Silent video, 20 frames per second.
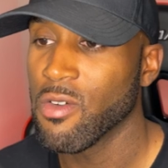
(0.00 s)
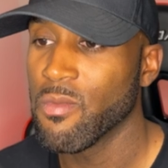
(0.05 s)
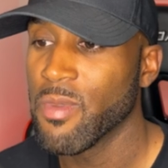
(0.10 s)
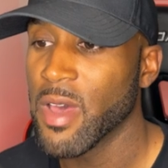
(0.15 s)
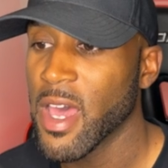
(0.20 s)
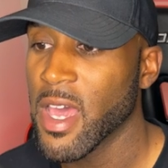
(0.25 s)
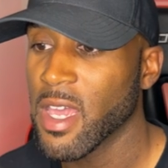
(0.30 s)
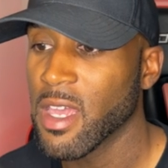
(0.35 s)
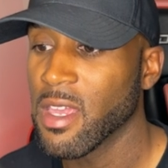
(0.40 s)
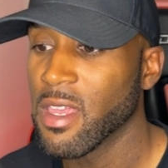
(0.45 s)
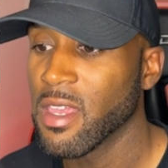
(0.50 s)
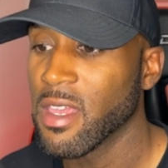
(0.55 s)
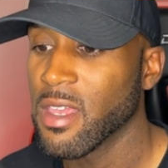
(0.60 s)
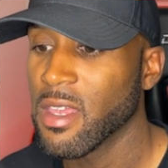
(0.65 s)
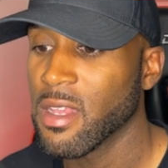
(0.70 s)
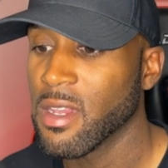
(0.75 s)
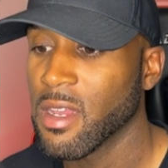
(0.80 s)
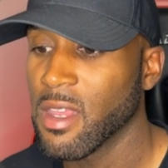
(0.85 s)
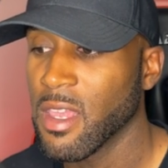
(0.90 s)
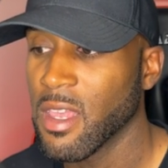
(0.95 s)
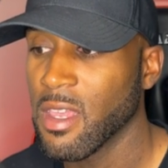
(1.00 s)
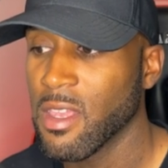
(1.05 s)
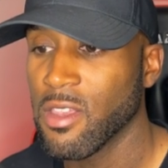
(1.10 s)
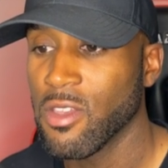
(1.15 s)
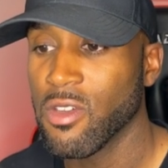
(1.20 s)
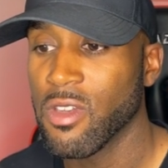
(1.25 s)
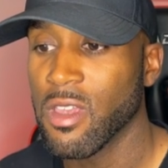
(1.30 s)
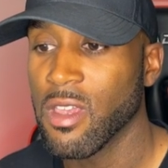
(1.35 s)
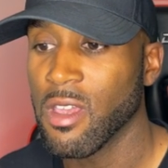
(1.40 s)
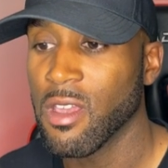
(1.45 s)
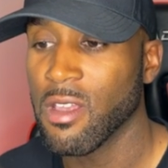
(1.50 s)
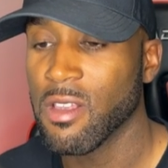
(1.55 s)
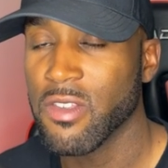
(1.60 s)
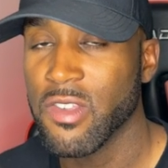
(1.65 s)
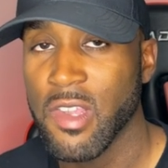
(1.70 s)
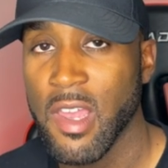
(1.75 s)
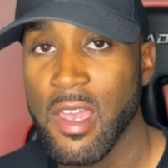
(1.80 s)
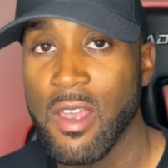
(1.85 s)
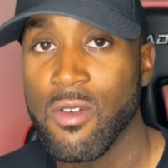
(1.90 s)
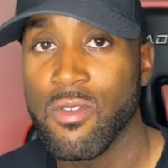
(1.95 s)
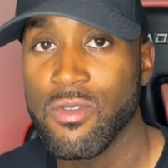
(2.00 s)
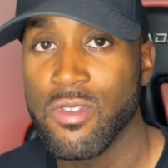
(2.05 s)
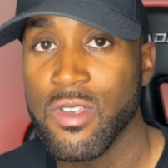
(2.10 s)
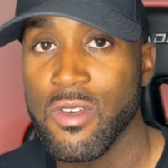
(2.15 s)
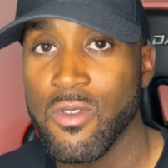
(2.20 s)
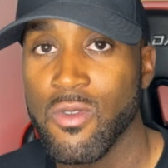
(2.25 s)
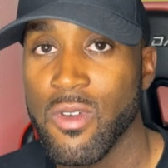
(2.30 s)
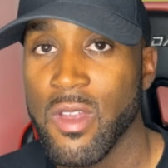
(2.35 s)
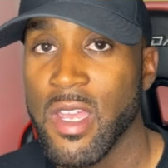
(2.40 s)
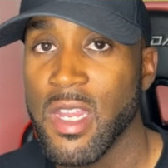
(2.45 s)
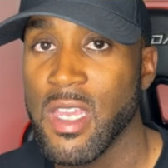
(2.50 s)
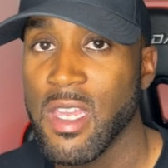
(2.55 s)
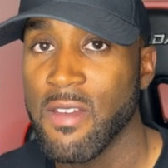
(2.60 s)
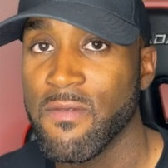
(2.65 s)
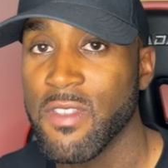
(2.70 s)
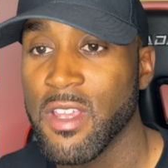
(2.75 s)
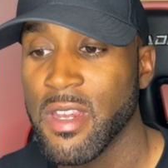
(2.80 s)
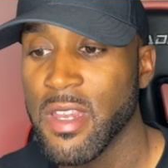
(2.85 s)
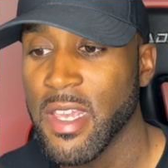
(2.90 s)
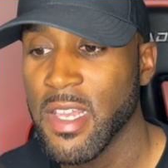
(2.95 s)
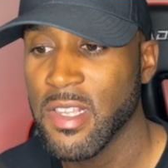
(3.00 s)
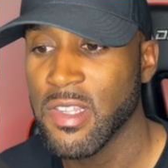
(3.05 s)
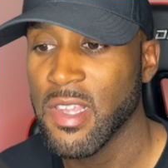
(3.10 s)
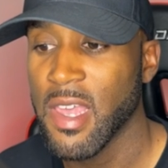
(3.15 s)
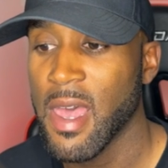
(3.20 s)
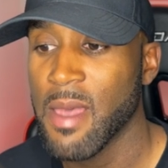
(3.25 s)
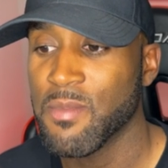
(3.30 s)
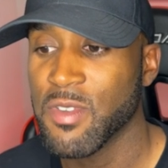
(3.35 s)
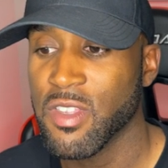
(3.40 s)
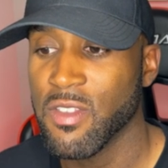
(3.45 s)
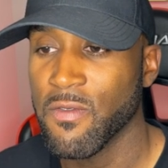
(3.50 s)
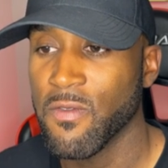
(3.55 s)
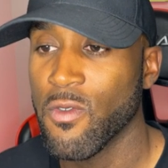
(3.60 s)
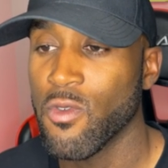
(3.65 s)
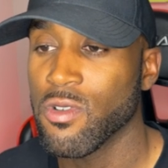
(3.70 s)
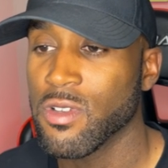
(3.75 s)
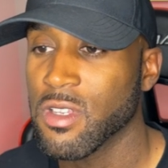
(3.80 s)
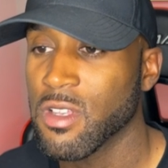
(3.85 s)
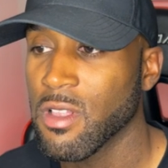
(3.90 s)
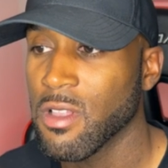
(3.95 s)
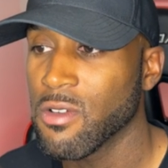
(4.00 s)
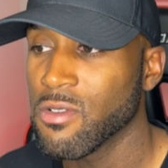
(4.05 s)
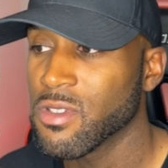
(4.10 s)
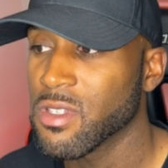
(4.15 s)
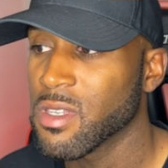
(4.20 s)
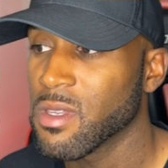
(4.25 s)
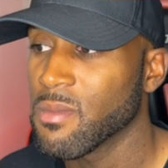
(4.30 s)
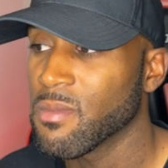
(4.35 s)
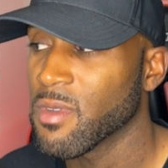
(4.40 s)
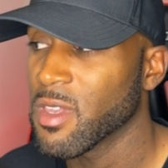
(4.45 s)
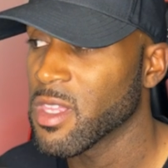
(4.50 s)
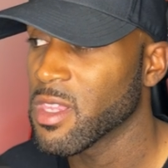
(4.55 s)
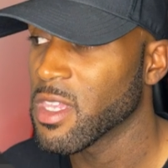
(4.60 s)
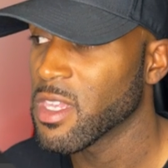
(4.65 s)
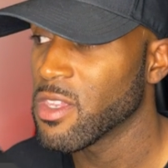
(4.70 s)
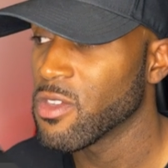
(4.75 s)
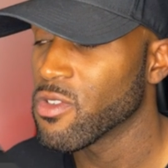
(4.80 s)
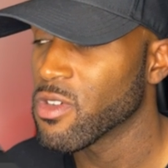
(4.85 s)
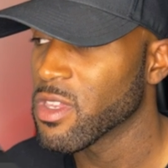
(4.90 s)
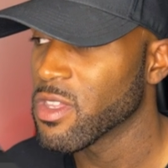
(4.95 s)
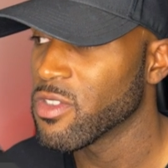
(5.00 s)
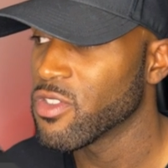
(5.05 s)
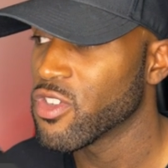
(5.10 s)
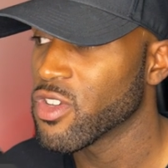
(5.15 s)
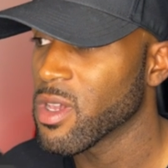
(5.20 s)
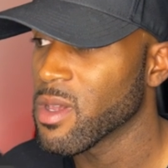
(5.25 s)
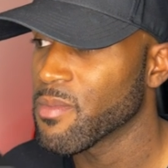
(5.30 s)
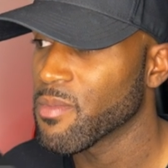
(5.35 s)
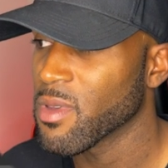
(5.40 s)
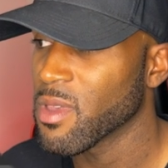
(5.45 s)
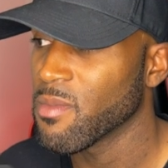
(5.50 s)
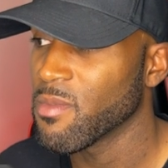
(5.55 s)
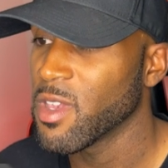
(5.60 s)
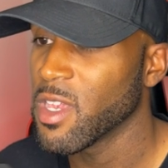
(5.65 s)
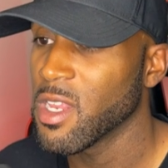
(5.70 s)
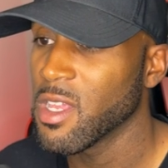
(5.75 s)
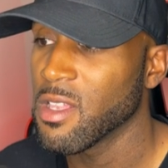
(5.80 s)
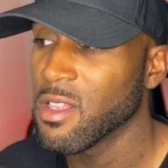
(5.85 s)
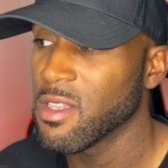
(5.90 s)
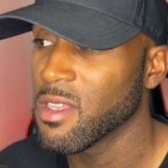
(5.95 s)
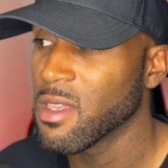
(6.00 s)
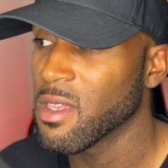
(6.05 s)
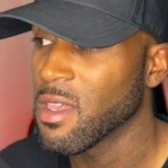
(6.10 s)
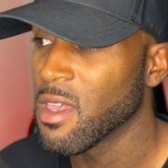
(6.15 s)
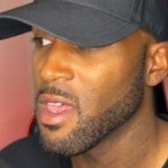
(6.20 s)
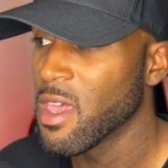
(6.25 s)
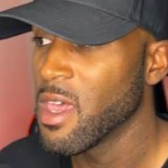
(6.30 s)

back again and you can cycle to any of the next apps to force close them and then you can jump immediately